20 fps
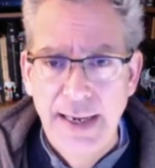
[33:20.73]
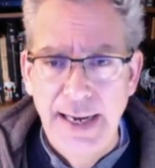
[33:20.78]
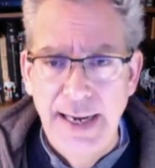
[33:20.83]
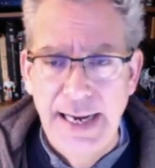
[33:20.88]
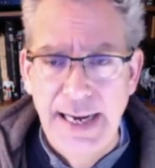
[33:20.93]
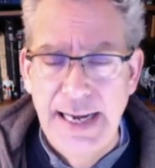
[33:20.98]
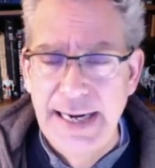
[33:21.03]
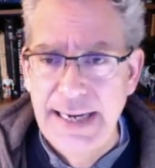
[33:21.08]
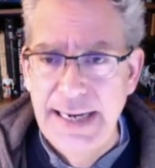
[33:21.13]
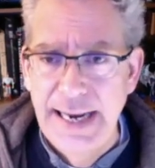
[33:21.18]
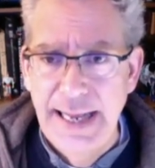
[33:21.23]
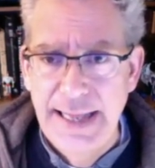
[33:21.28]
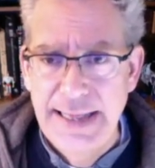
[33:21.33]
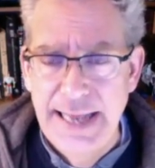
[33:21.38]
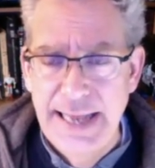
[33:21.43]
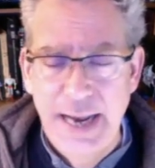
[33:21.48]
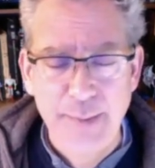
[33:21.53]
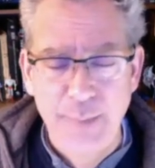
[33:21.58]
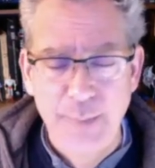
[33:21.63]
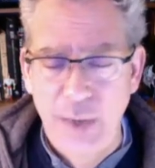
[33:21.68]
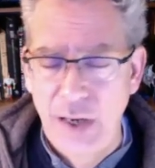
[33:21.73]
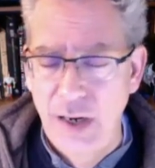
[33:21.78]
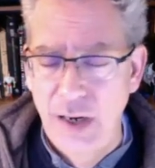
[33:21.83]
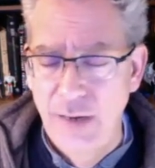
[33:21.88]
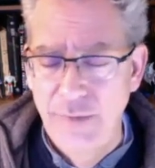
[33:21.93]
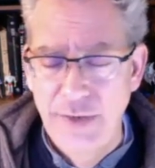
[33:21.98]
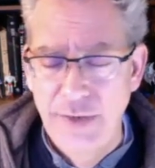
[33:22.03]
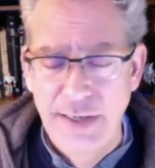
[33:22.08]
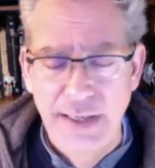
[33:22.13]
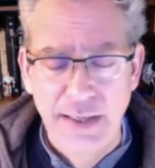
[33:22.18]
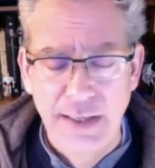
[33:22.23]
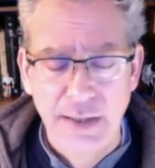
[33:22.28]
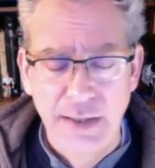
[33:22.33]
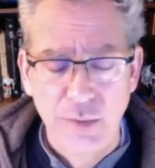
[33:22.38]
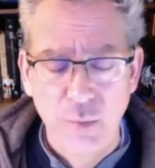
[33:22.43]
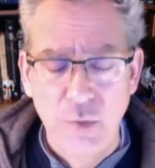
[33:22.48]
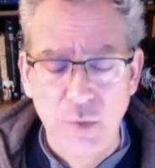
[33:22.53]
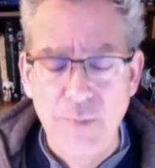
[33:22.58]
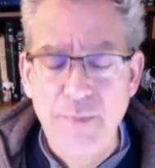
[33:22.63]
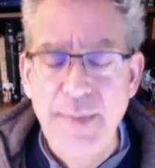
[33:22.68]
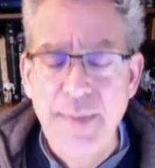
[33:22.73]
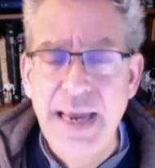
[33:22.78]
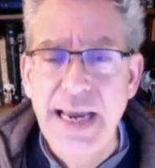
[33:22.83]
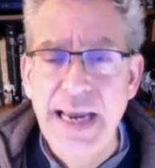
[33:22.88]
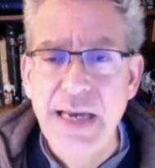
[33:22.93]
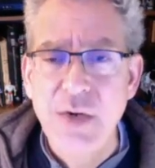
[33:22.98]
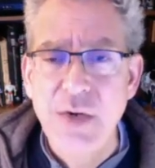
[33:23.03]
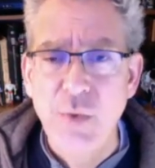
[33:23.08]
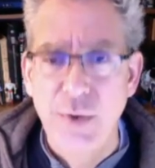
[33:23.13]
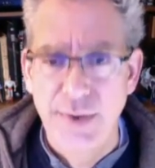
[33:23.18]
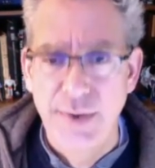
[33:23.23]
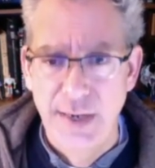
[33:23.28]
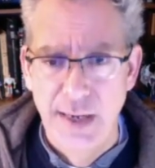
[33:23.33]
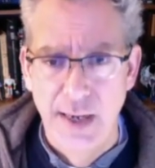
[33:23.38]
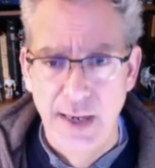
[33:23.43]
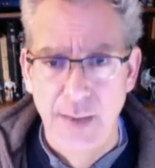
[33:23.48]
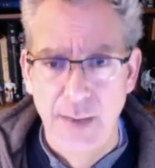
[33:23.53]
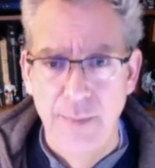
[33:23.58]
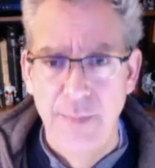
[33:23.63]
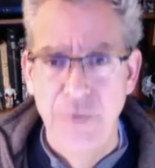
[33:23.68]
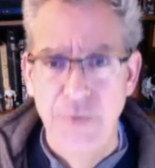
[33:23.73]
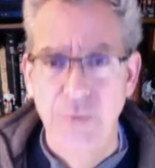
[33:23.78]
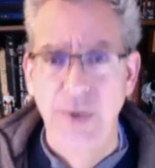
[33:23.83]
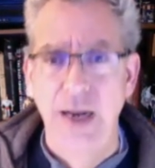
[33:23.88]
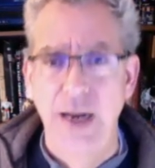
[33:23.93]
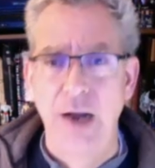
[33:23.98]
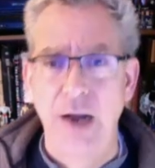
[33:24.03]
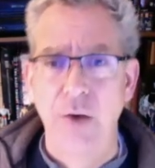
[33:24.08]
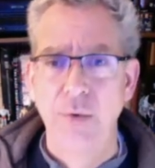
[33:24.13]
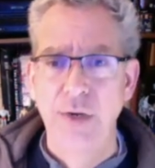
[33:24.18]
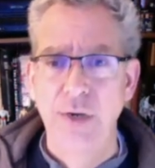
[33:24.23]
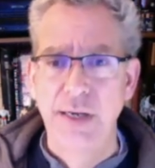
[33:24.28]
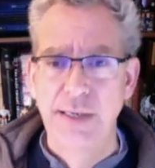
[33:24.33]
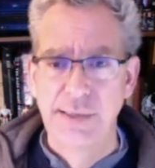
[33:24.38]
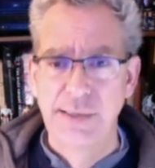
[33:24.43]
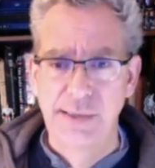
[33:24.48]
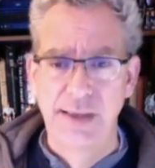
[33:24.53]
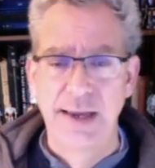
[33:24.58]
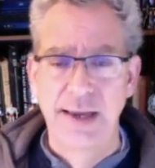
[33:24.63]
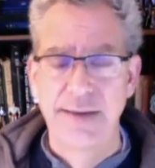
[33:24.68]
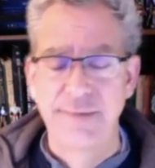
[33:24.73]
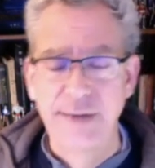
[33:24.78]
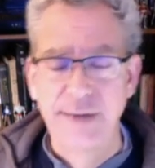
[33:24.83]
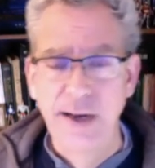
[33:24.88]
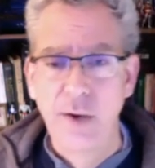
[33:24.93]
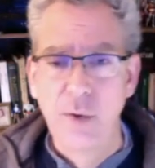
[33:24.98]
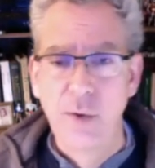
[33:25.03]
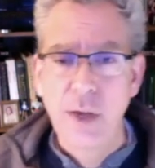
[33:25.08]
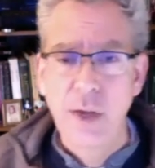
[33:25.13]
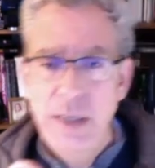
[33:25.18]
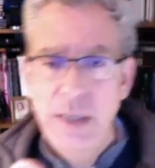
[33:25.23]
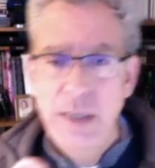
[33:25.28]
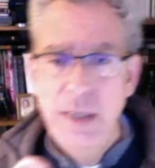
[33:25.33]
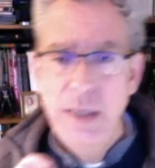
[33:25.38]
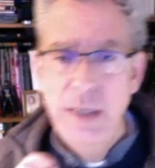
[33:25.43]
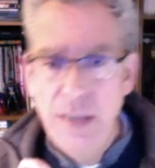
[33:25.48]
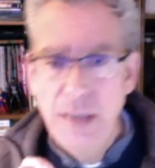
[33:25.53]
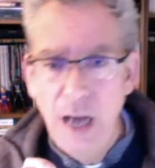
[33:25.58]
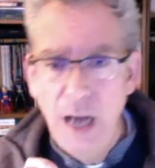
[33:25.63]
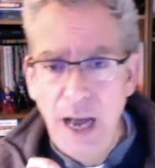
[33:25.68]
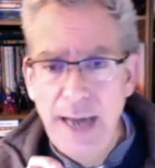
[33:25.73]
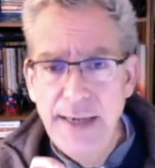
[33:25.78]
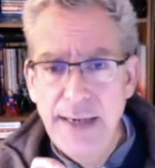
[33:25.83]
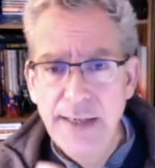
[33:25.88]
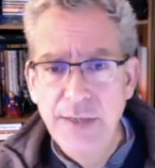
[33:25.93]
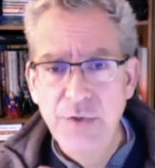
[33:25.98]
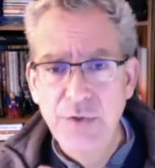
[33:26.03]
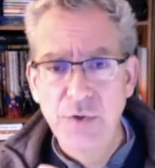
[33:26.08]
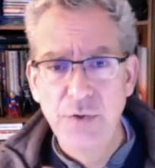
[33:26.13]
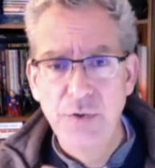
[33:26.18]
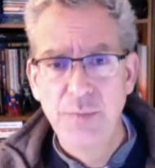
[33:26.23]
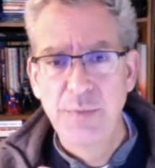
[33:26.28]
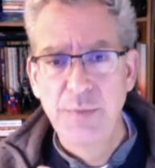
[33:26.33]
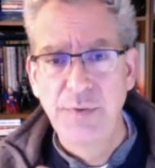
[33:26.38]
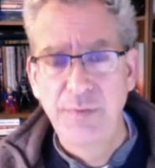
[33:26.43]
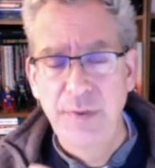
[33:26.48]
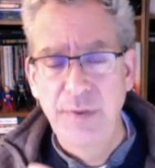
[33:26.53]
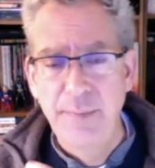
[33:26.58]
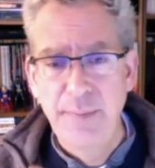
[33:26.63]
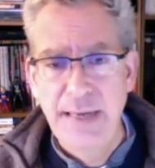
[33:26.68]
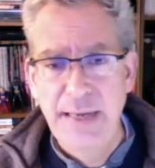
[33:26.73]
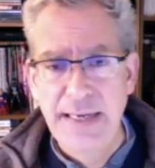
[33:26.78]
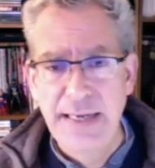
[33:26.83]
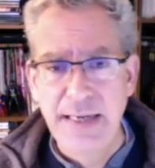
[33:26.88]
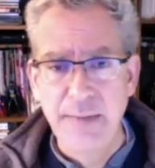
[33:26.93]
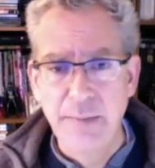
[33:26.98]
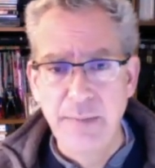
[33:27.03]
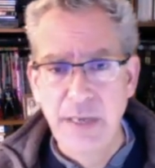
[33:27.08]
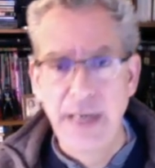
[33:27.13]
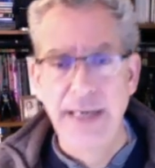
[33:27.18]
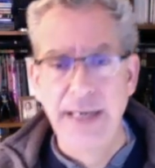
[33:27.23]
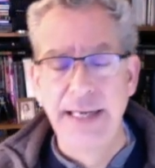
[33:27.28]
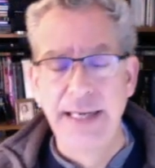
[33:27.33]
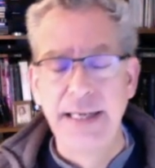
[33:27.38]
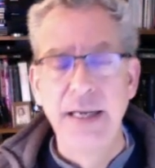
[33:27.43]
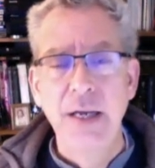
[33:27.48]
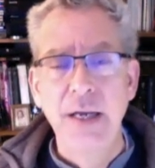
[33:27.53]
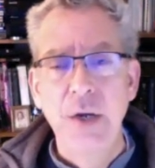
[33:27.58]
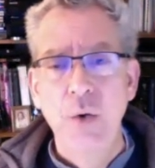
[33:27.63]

And that poverty remained with him throughout his life. Now, not in terms of him making money.